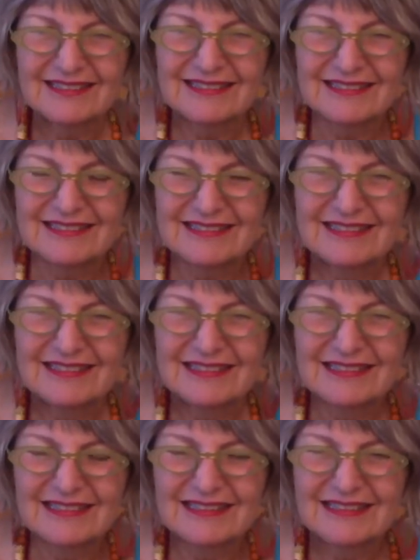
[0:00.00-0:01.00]

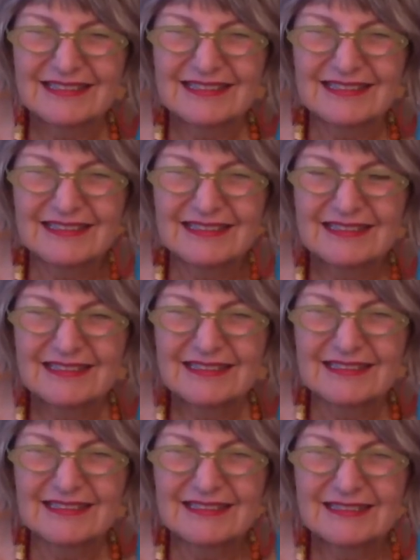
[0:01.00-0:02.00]

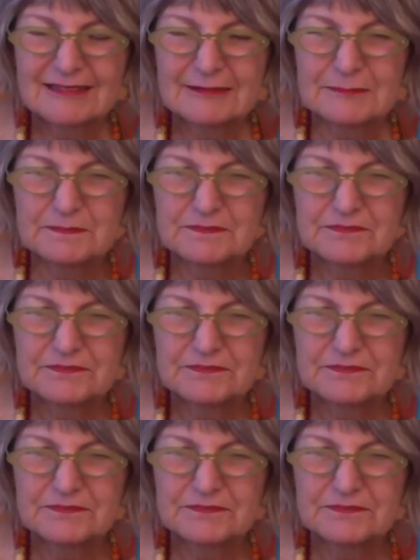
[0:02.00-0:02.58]
(silence)